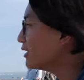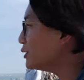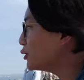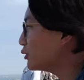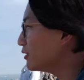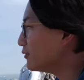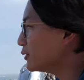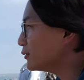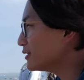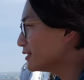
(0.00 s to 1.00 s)
enjoy the
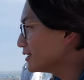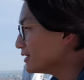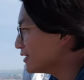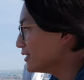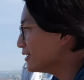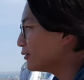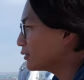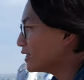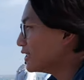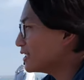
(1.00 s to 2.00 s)
views,
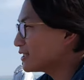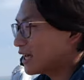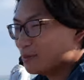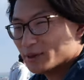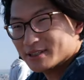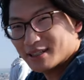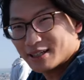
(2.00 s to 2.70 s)
really nice campus